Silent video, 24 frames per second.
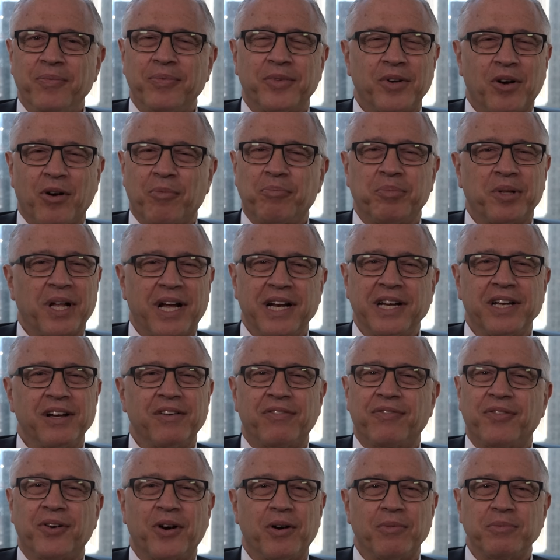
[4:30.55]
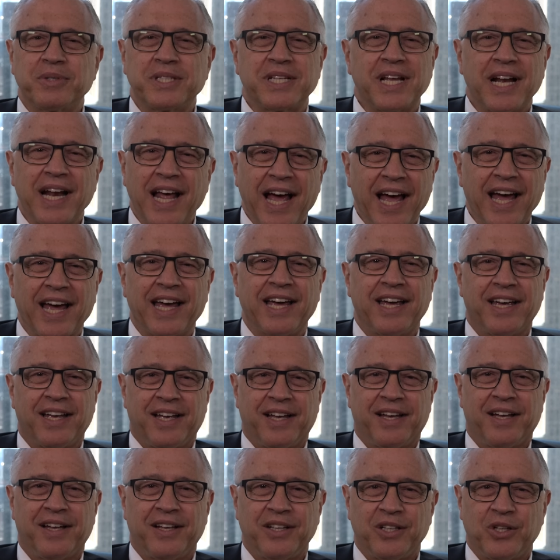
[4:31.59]
there are plenty of firms today
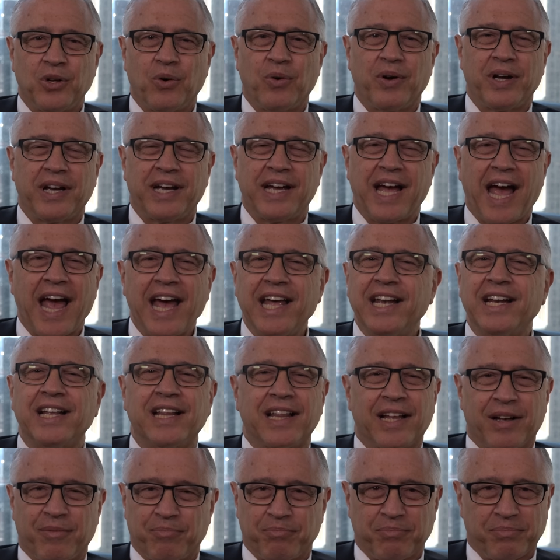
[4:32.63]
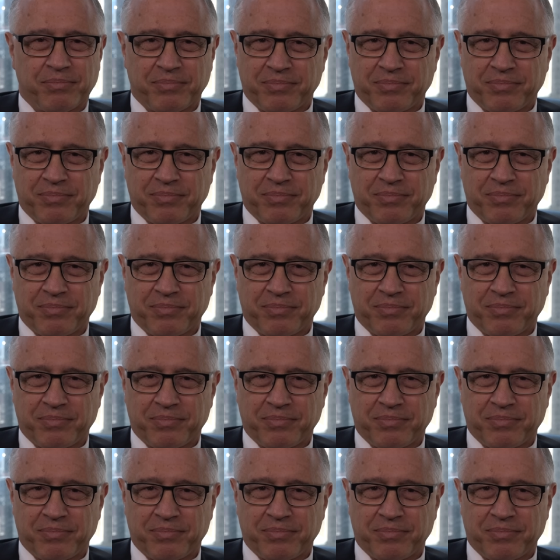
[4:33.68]
doing 8 of them.